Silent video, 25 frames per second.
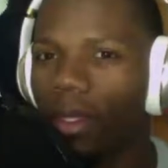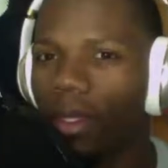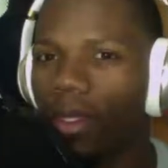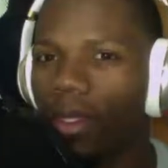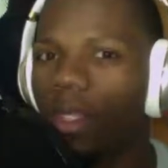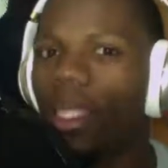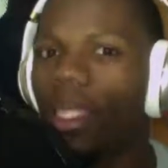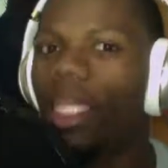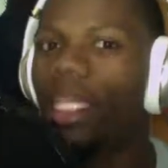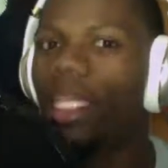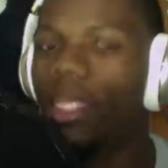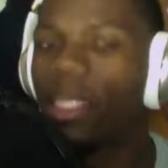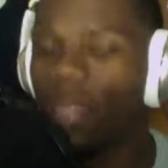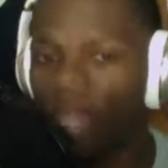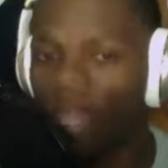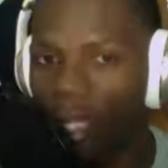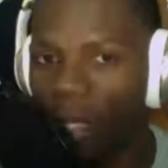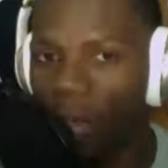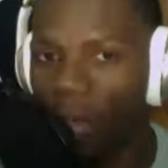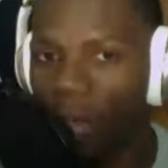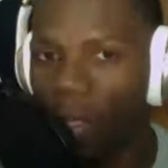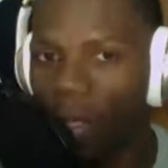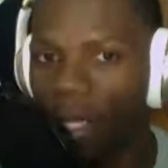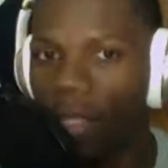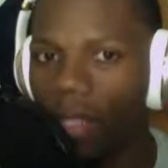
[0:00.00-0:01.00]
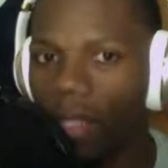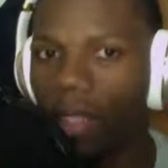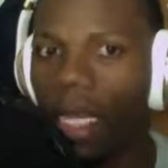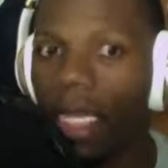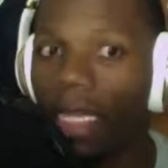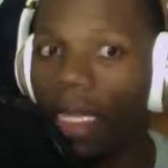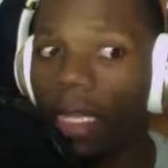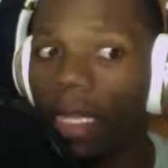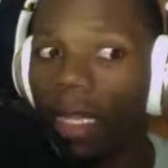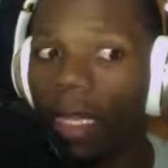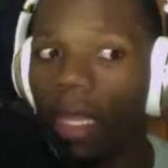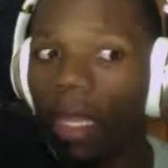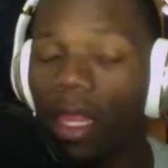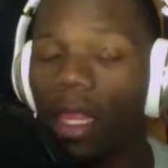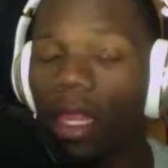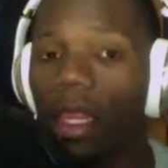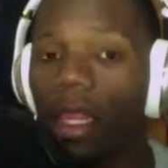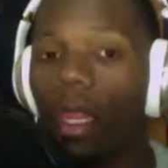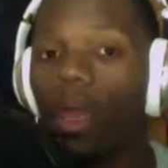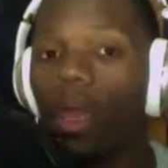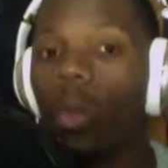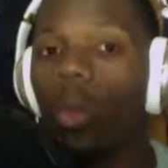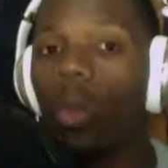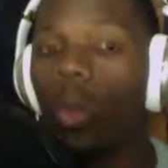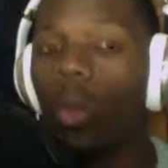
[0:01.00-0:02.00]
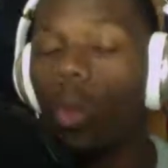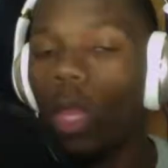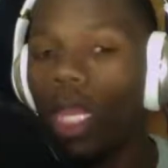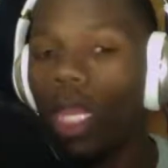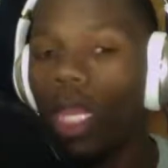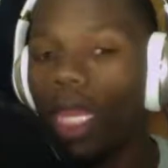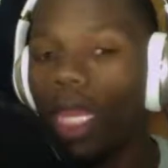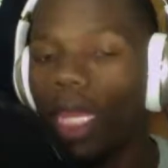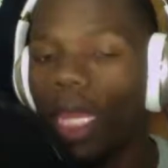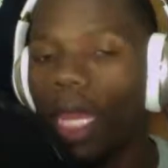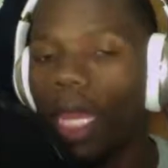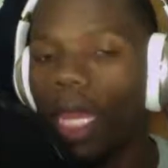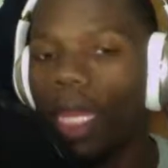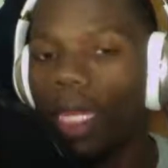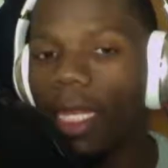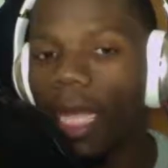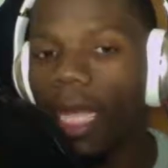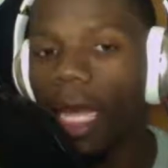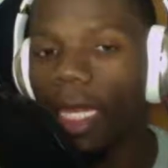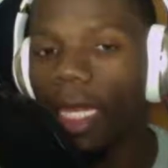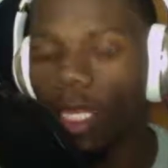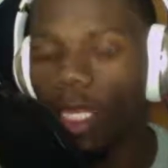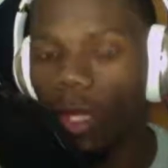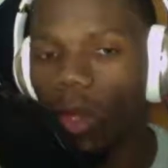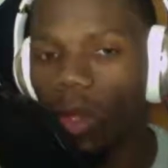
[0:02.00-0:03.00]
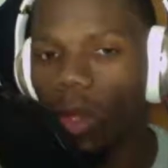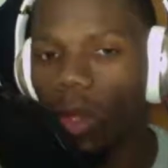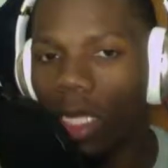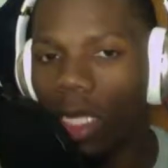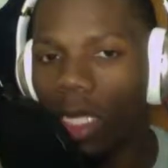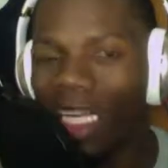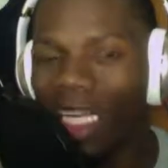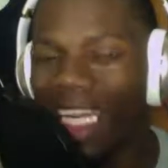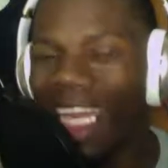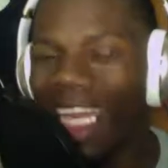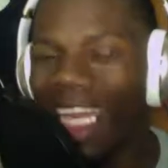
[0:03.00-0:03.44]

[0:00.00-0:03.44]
he should come in. Like, we cannot guard